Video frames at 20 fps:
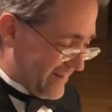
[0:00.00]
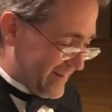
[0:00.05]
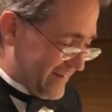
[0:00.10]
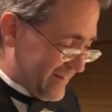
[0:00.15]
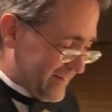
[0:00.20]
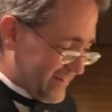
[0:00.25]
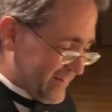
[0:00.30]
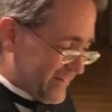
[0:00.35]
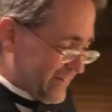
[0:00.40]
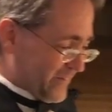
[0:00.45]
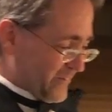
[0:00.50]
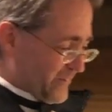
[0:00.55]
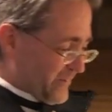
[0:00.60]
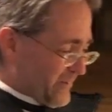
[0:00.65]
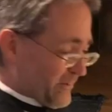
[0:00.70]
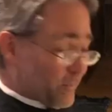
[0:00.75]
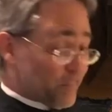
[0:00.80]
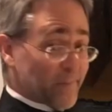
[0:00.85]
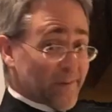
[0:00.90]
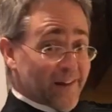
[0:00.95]
So this
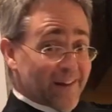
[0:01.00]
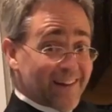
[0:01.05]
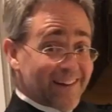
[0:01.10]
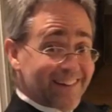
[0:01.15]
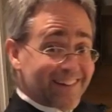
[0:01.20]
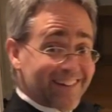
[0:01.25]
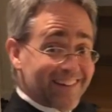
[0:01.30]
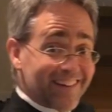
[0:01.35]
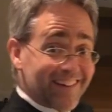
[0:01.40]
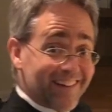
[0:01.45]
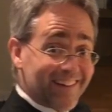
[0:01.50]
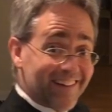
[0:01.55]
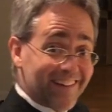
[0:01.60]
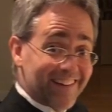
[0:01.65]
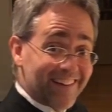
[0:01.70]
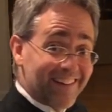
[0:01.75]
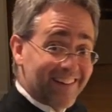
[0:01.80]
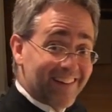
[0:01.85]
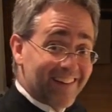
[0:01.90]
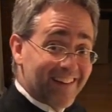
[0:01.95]
block,
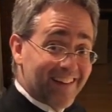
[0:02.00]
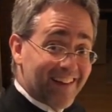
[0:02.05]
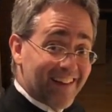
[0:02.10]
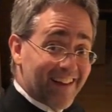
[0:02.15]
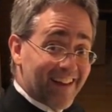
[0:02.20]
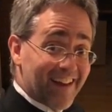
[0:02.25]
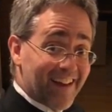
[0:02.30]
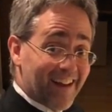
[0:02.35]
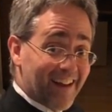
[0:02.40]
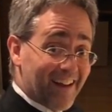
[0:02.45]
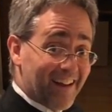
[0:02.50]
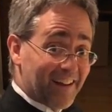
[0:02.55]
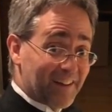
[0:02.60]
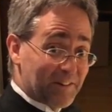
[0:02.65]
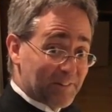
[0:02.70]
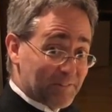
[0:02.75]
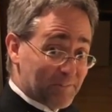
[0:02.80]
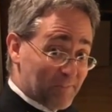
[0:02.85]
I